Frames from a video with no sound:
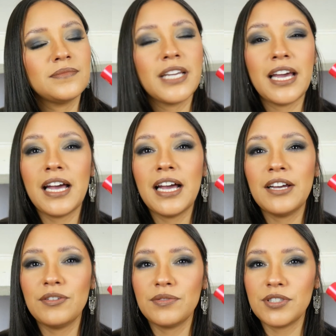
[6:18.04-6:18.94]
yeah,
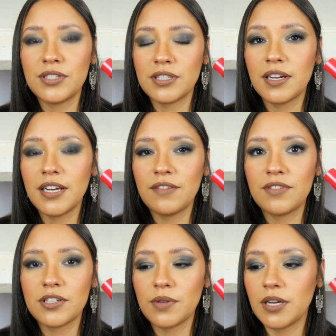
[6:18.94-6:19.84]
I'm gonna give
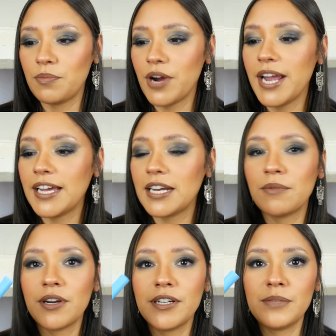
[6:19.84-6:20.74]
this one a break, and
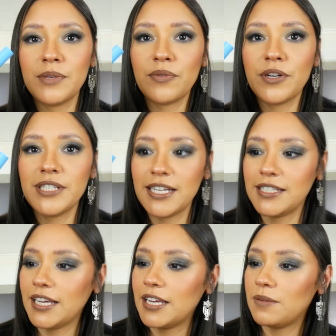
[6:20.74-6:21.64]
I'm going to be
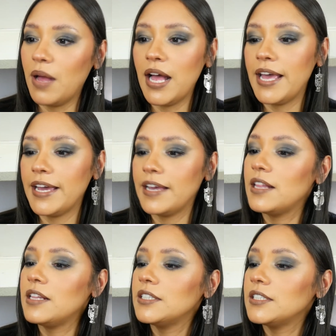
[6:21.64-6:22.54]
rotating in my
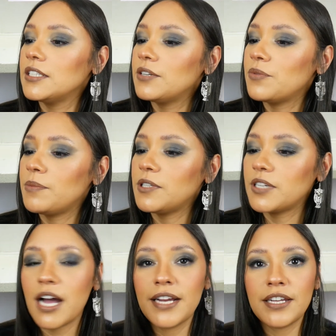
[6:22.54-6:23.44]

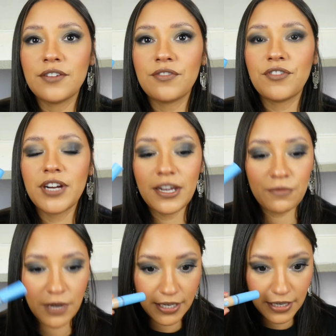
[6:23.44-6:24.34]
Rimmel Kind and Free. I
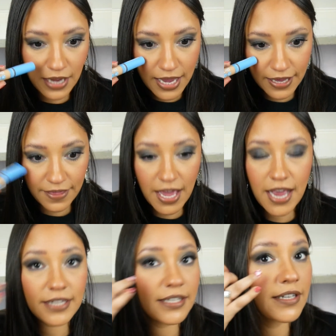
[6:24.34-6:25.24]
really like
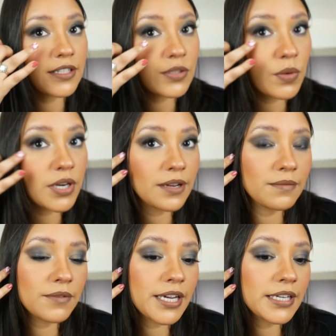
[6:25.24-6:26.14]
that, and it's what
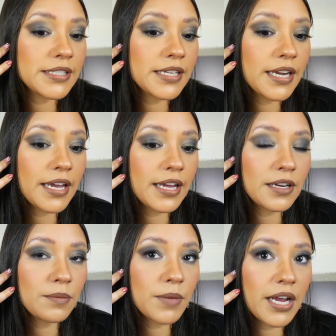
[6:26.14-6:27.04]
I'm wearing today
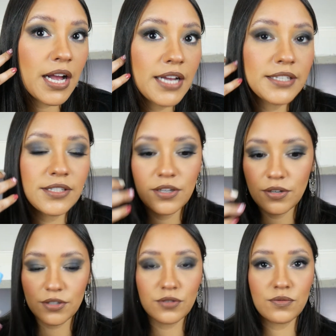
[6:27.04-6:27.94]
under my eyes, and it
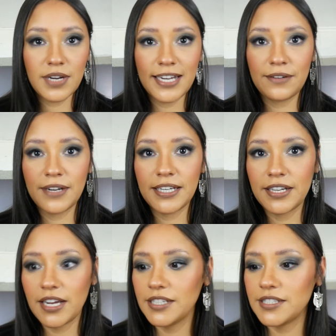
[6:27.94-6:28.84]
looks really, really
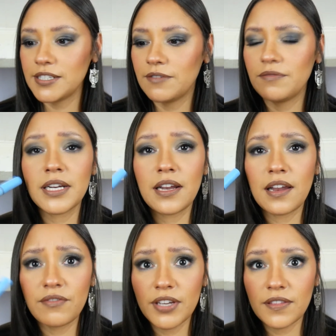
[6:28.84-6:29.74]
nice, and I've been
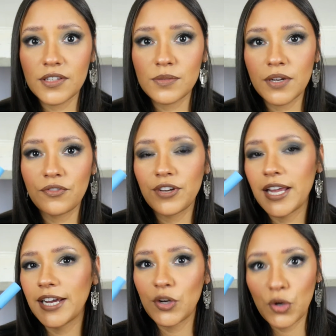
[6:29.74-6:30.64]
loving this one for
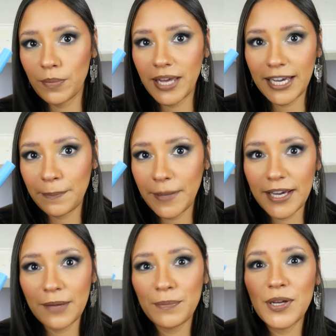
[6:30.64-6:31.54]
like a no
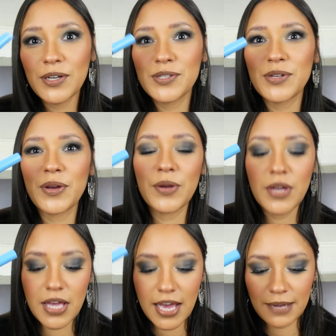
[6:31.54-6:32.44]
makeup look, so
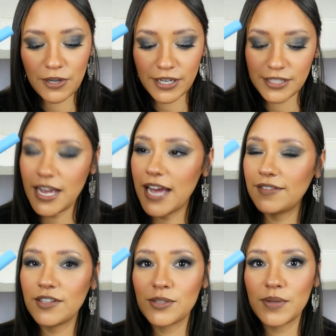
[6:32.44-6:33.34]
I'm going to
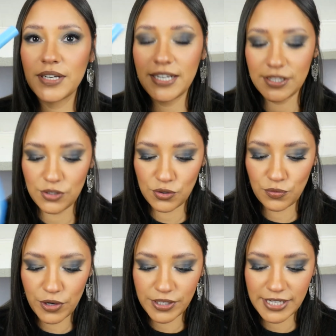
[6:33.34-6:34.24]
add this one
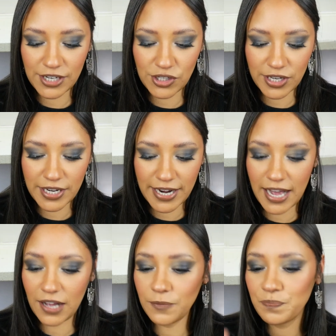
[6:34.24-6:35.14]
into rotation
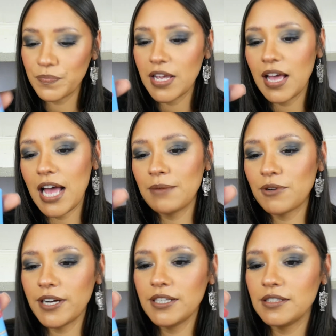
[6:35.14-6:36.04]
now.
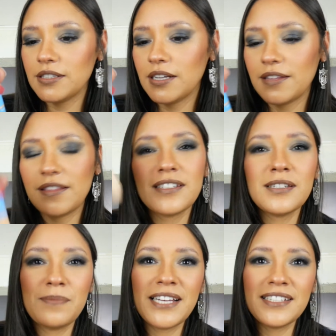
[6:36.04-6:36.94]

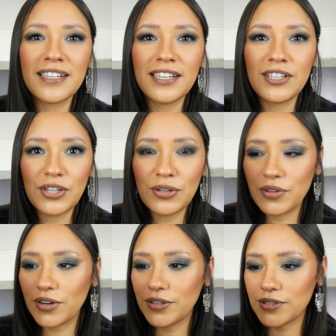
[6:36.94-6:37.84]
This is basically new
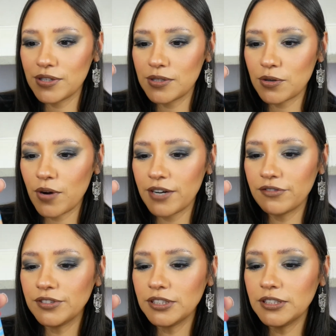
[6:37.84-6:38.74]
though, so it's quite
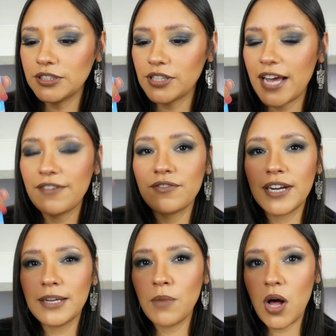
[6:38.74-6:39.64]
full, so I haven't
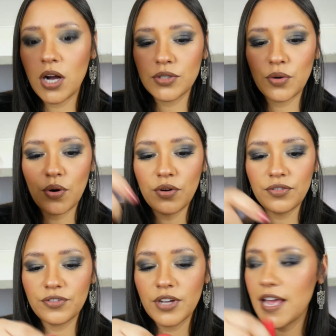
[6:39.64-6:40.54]
really marked
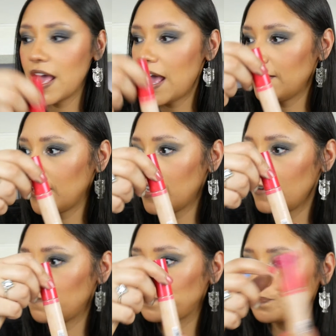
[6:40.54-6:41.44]
off. And
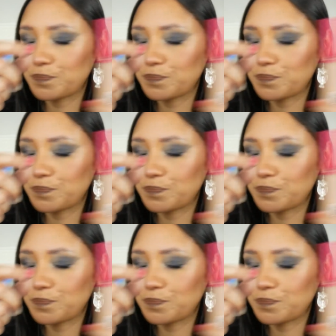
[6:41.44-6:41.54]
then